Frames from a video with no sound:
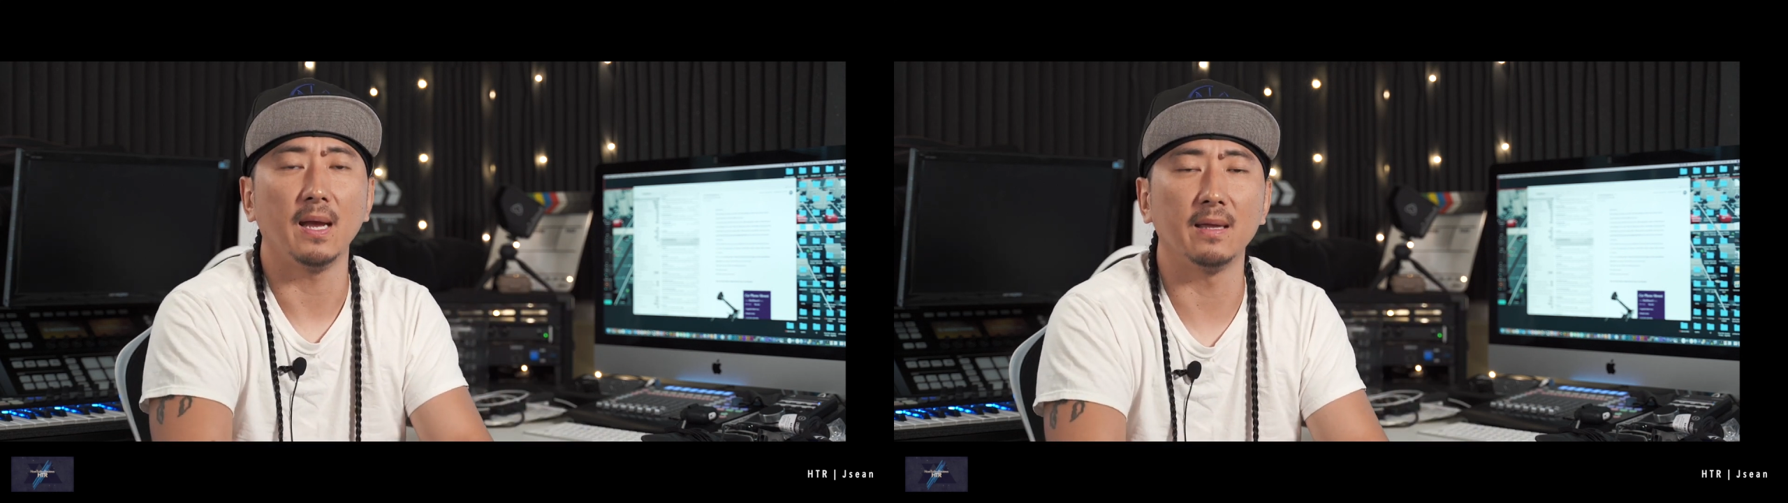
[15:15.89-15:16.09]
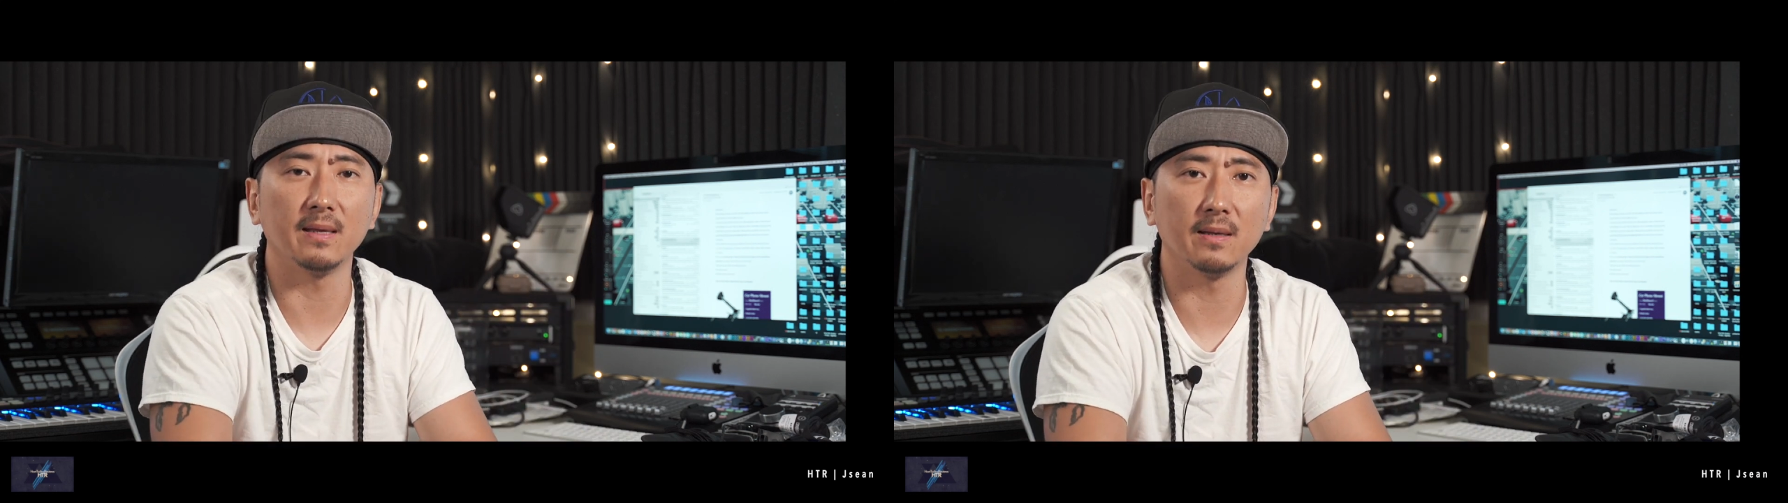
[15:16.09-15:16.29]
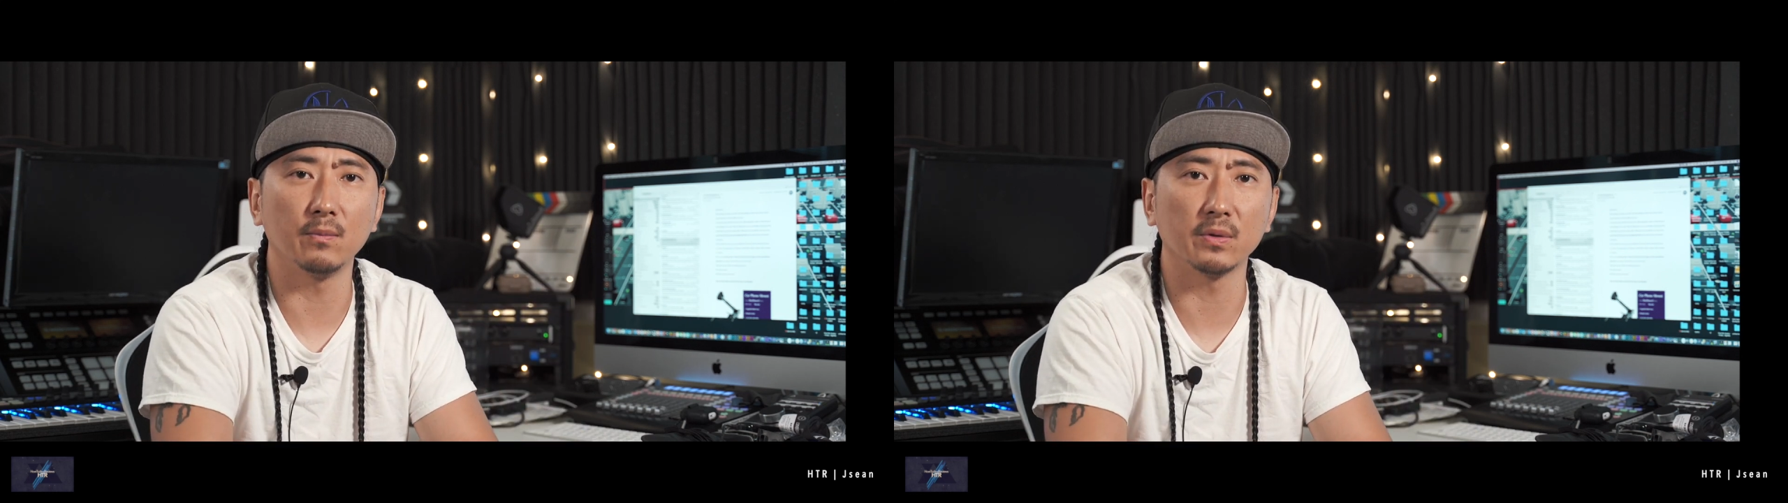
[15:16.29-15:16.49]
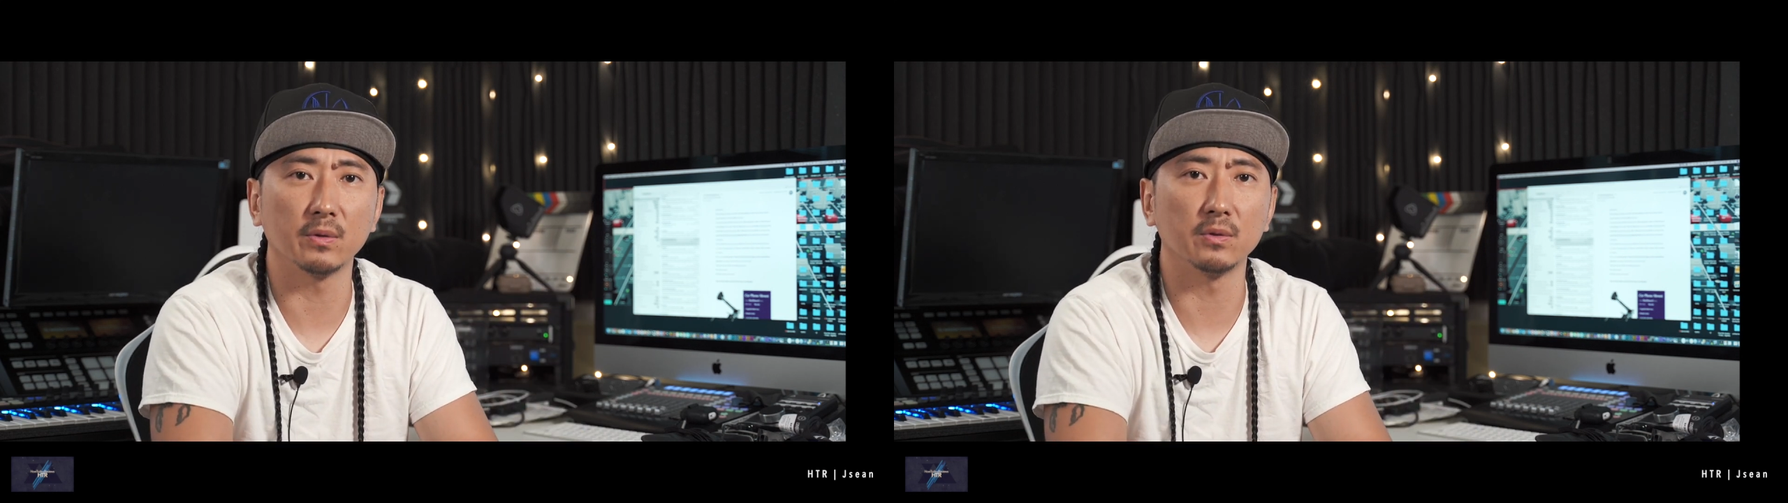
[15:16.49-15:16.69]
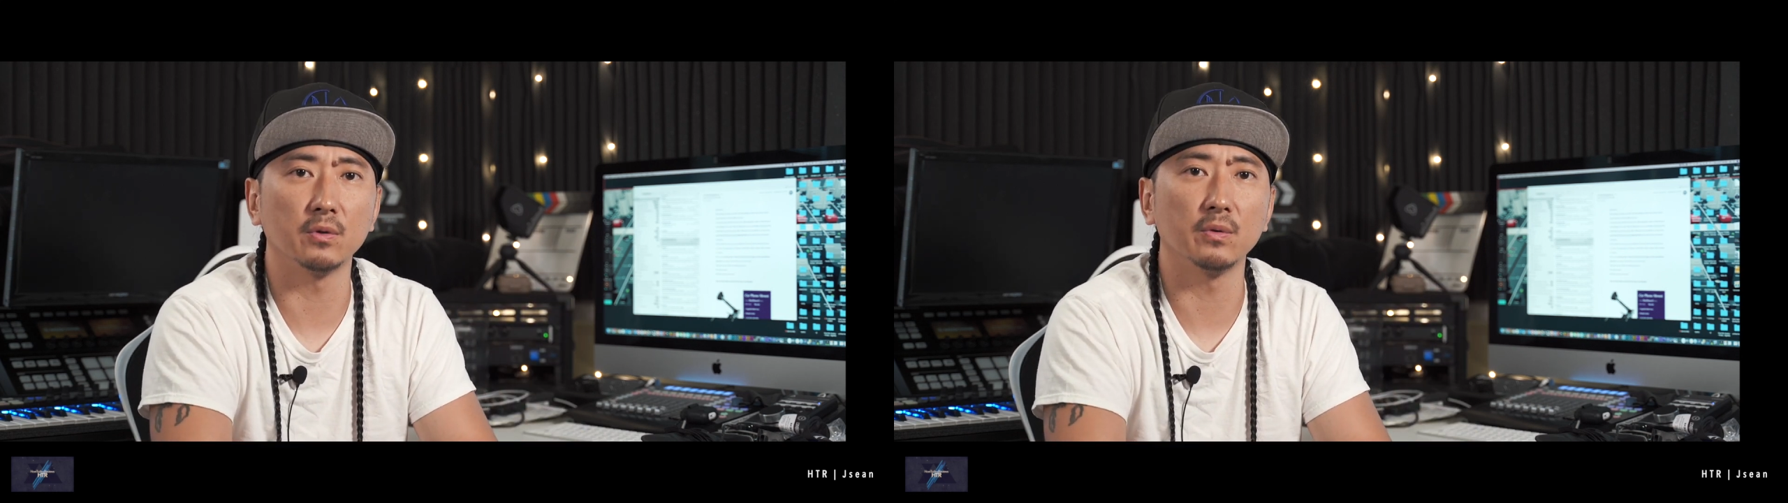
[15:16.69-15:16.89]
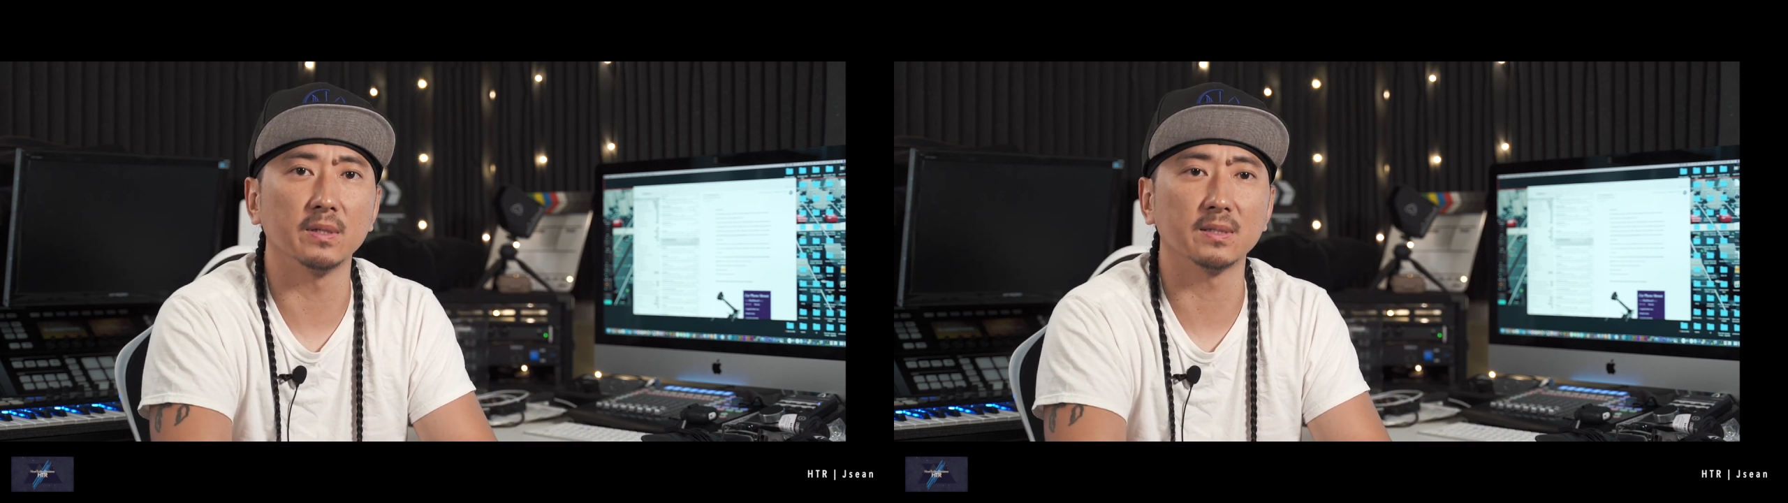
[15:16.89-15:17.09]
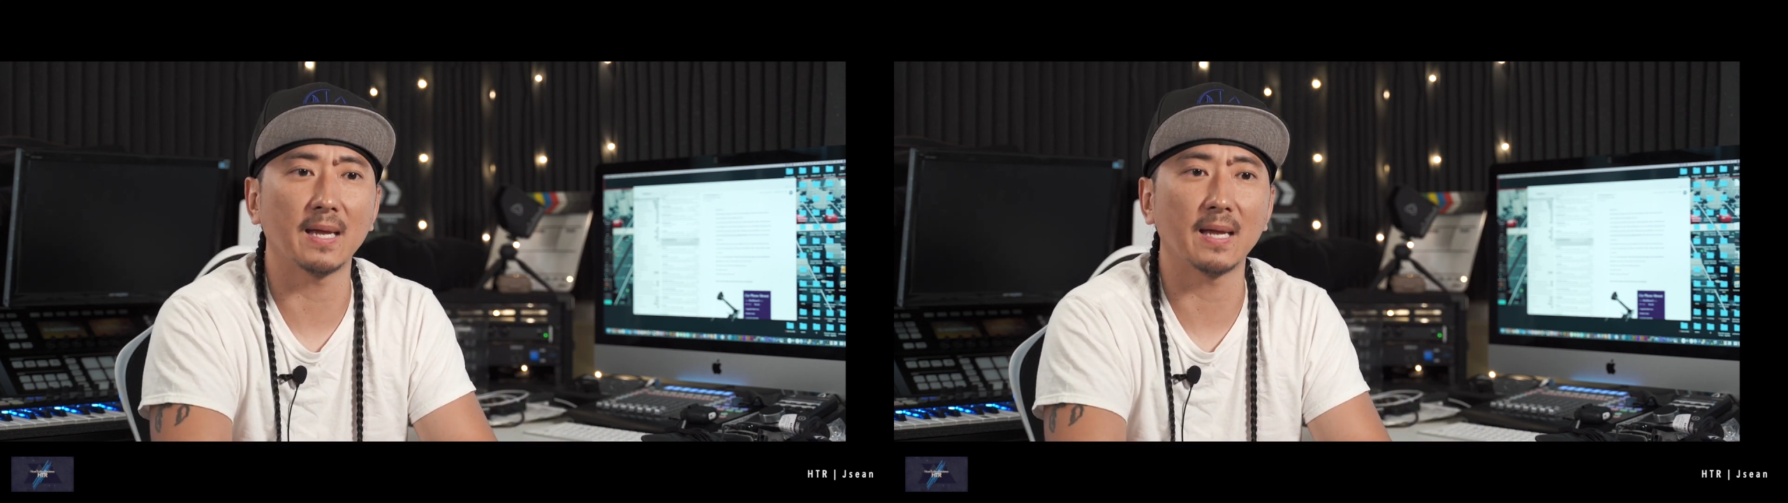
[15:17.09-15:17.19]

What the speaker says: and then what they'll do is